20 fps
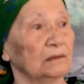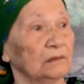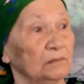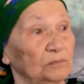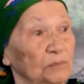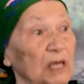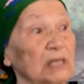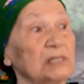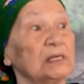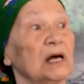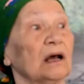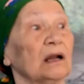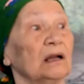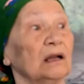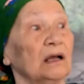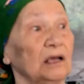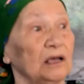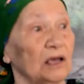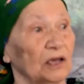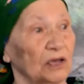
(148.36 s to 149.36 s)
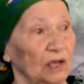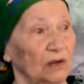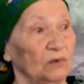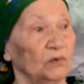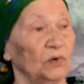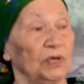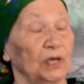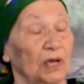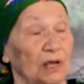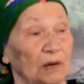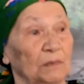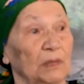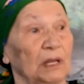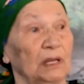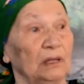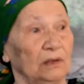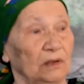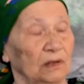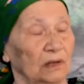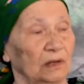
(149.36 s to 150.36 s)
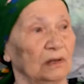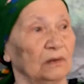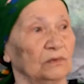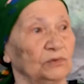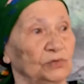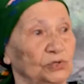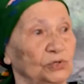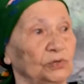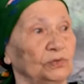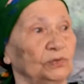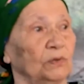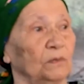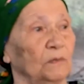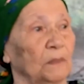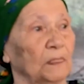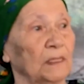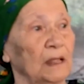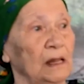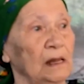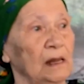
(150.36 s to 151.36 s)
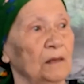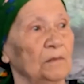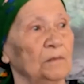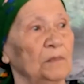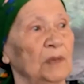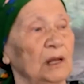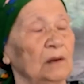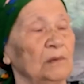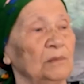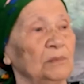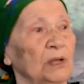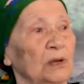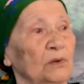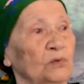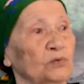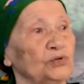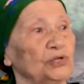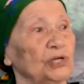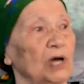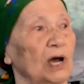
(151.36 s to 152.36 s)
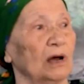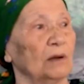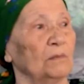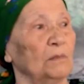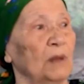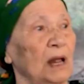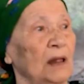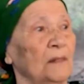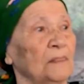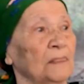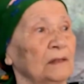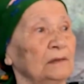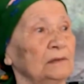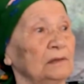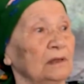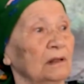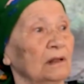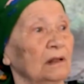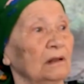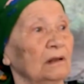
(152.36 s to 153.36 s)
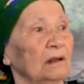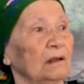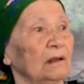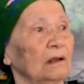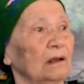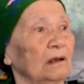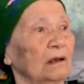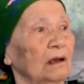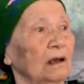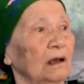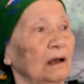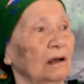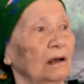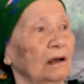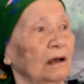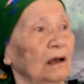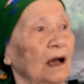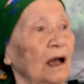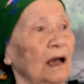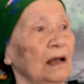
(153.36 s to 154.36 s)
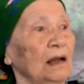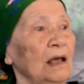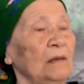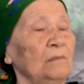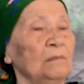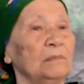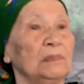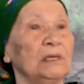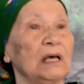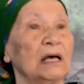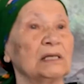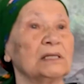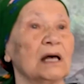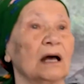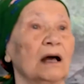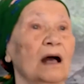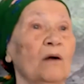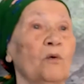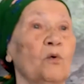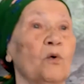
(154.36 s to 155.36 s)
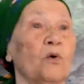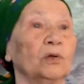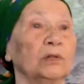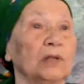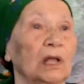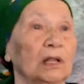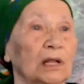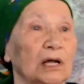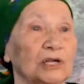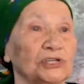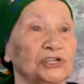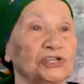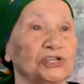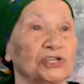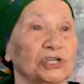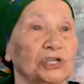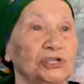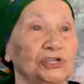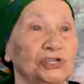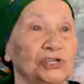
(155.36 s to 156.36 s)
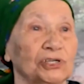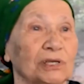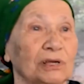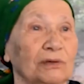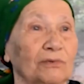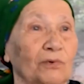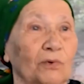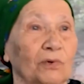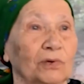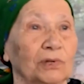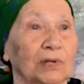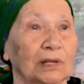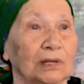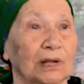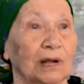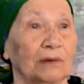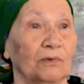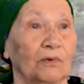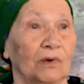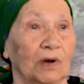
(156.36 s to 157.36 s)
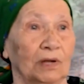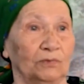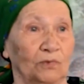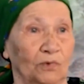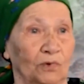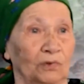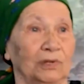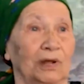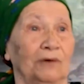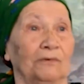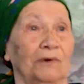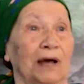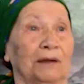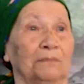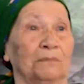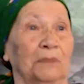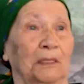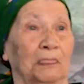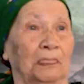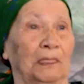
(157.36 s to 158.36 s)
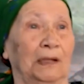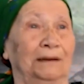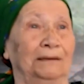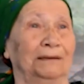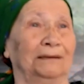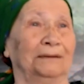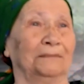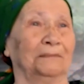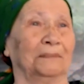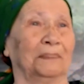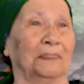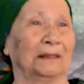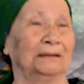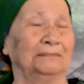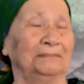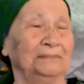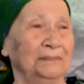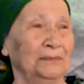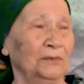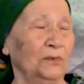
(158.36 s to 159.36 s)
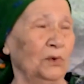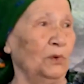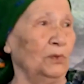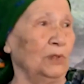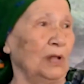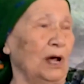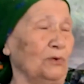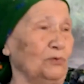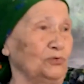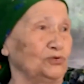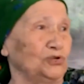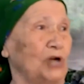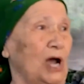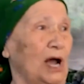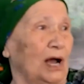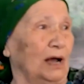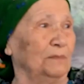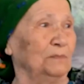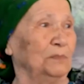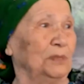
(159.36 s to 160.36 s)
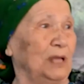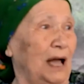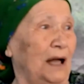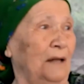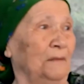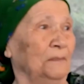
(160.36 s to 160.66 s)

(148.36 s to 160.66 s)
And we were being led to the cemetery, all crying, thinking we were being led to the shooting. There was school, and there was a machine gun. It was aimed at the Crimean Tatars.